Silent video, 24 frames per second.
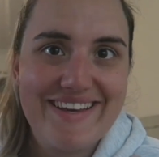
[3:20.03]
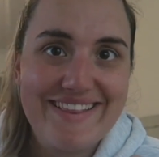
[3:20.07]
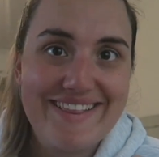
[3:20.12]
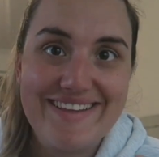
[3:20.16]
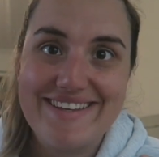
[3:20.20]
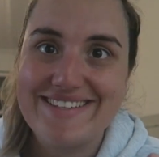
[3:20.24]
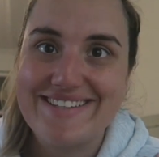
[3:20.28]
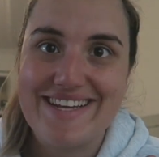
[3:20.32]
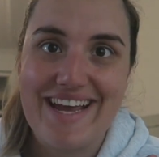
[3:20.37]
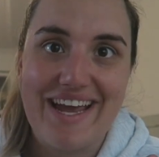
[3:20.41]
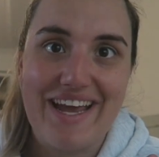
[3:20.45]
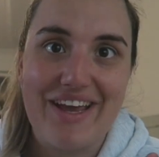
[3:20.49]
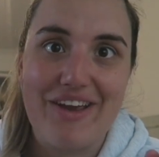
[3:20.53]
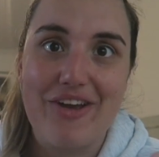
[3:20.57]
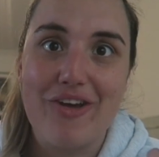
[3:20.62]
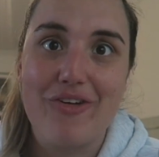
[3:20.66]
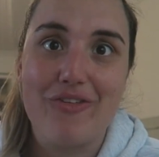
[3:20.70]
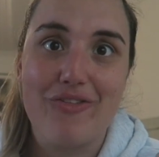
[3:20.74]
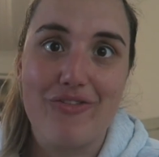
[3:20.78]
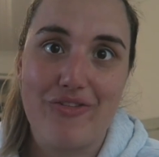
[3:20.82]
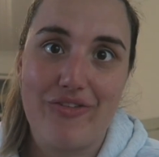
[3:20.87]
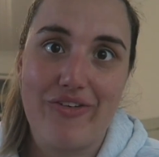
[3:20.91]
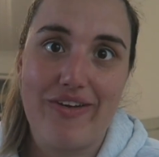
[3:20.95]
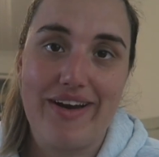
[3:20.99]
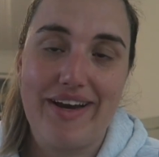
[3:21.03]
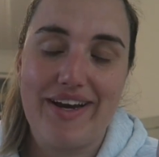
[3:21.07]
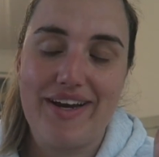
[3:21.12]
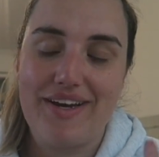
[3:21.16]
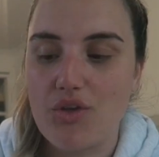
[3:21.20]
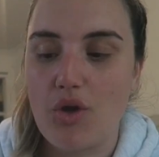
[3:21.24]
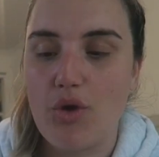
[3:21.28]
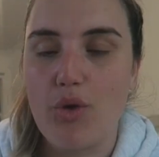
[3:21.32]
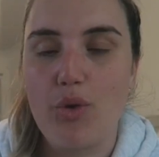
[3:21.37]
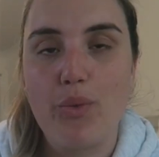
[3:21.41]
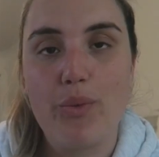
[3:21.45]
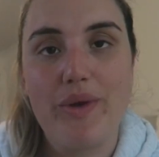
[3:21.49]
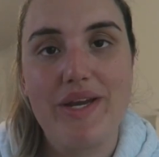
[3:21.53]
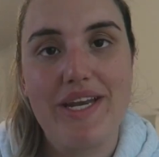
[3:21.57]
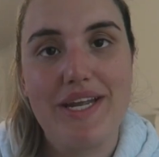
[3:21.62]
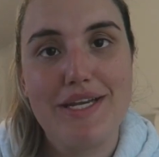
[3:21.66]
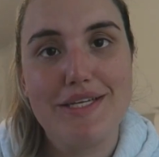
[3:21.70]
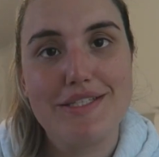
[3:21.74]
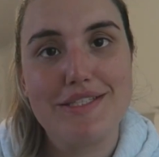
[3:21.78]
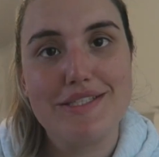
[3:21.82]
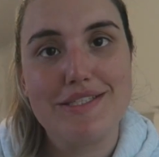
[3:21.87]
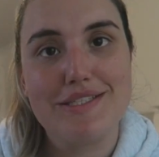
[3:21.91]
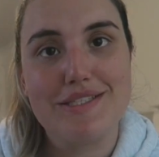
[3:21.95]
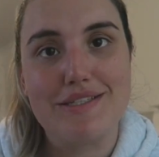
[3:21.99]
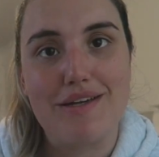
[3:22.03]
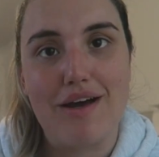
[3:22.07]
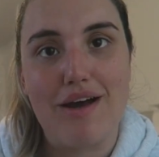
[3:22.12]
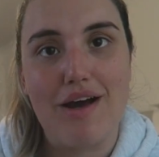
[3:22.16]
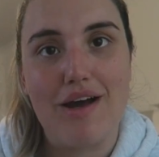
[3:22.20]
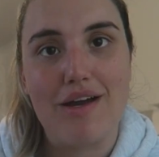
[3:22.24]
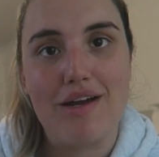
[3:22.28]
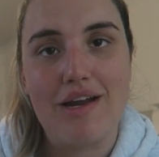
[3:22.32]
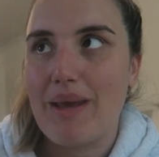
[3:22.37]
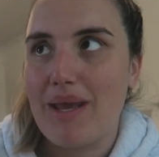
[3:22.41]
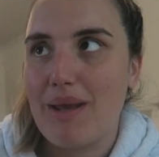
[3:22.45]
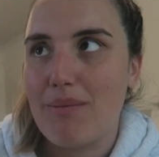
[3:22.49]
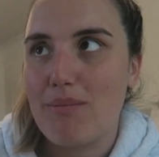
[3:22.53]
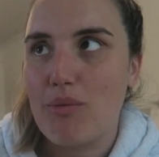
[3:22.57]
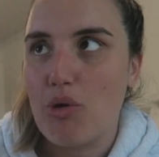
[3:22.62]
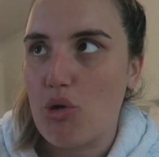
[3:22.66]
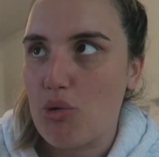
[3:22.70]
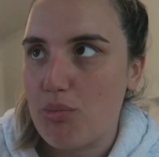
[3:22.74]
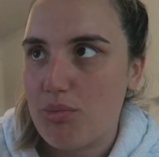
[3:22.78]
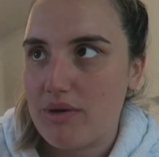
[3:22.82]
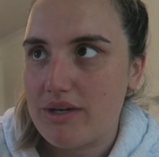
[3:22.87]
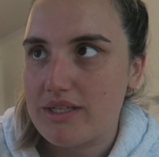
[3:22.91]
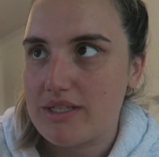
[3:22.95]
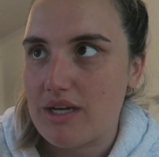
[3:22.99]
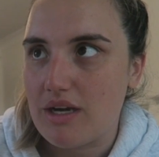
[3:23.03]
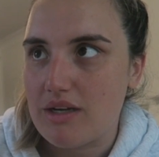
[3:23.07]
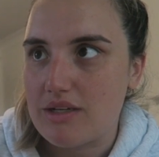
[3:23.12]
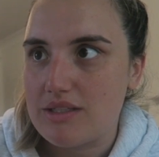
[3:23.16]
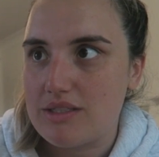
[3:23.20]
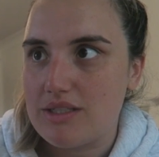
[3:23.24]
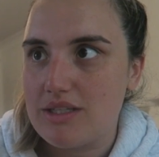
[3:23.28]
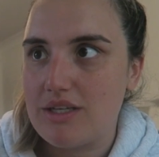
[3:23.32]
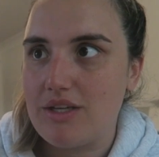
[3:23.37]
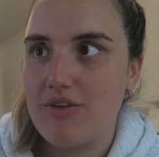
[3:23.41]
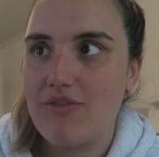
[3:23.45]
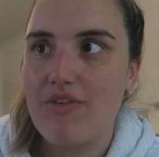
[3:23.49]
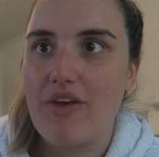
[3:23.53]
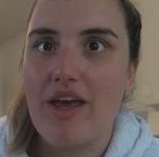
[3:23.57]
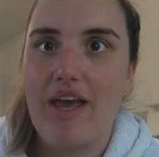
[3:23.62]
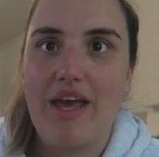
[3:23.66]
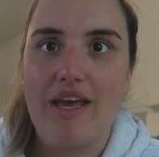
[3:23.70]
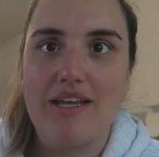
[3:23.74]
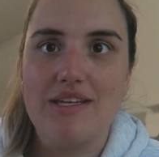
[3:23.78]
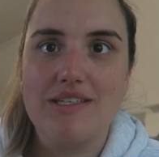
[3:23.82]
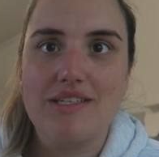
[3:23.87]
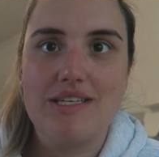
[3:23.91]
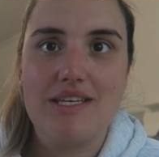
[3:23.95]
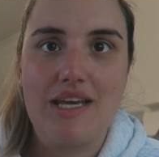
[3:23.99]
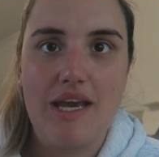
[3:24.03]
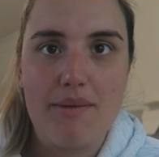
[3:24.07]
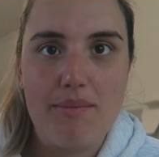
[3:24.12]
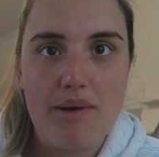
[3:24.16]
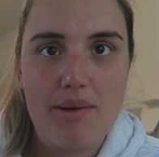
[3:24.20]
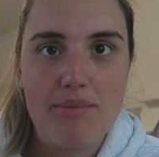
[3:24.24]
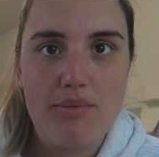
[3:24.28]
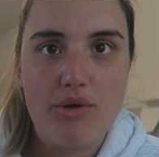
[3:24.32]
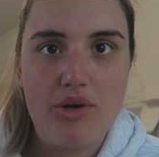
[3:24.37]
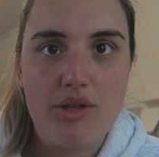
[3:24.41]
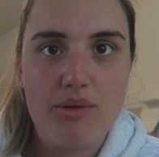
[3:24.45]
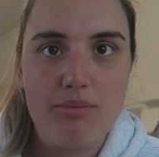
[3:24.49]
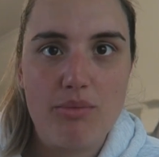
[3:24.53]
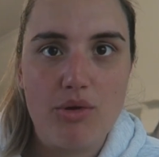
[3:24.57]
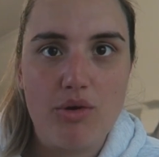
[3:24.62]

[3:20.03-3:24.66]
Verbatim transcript: in the day free. So we need to start being more productive and get my body